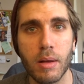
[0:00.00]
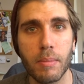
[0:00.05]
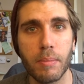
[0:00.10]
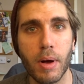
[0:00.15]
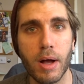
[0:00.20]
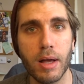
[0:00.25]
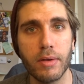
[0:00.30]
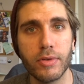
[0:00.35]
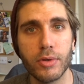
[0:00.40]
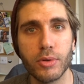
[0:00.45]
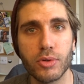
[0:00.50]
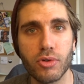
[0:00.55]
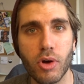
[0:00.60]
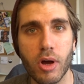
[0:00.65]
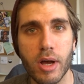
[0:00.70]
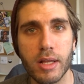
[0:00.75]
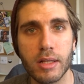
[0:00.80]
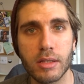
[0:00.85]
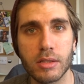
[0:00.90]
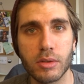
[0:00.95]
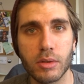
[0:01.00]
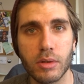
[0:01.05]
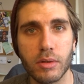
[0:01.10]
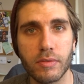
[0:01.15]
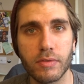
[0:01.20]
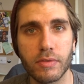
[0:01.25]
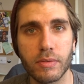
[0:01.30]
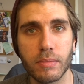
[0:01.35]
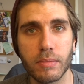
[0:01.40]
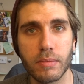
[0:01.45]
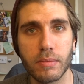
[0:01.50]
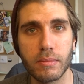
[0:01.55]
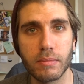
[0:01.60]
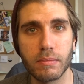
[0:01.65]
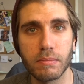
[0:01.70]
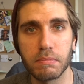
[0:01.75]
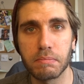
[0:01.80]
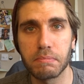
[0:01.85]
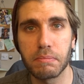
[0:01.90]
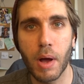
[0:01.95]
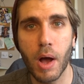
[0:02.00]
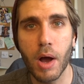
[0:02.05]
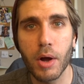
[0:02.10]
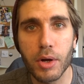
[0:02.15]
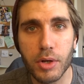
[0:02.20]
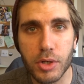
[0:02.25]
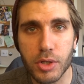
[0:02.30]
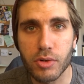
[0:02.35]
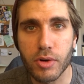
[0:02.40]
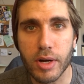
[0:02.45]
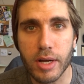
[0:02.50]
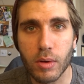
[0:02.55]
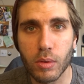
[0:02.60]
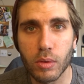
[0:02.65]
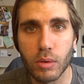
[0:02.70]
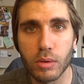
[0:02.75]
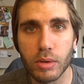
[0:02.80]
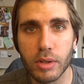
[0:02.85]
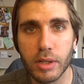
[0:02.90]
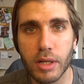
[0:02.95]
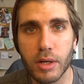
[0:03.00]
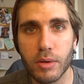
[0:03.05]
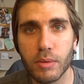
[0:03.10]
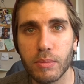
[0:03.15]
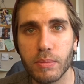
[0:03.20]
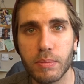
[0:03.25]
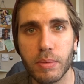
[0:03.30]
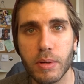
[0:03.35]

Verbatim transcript: but if you try and sort of puncture it or, you know,